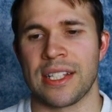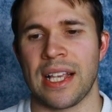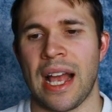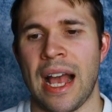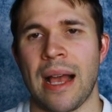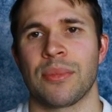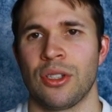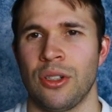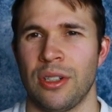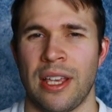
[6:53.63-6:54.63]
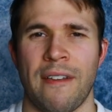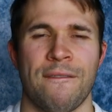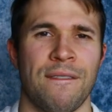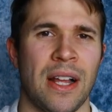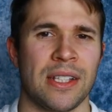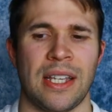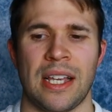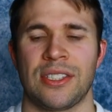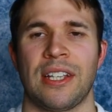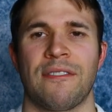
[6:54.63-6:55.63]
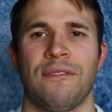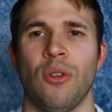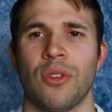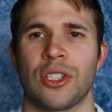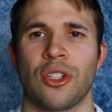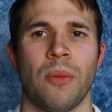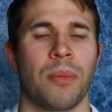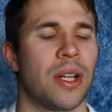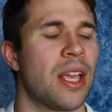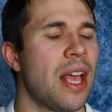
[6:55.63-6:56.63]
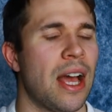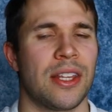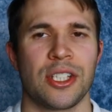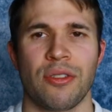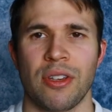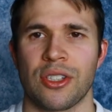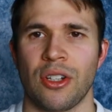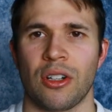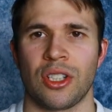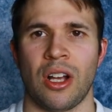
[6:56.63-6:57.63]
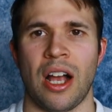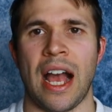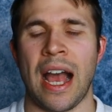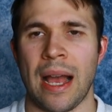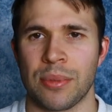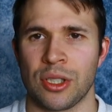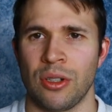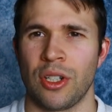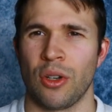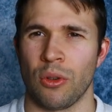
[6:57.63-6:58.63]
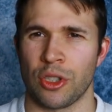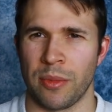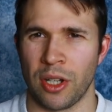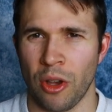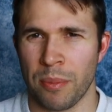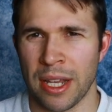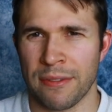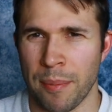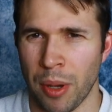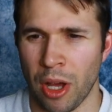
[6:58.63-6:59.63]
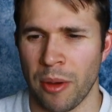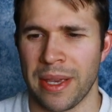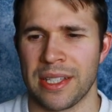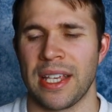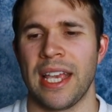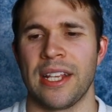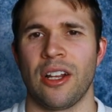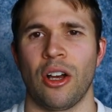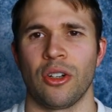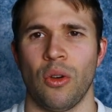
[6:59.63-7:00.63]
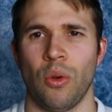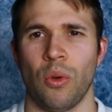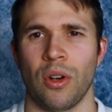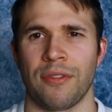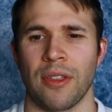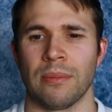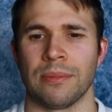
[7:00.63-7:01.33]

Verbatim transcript: So that is absolutely fantastic for this company, and these three stocks are absolutely awesome, and I believe the bottom is in on all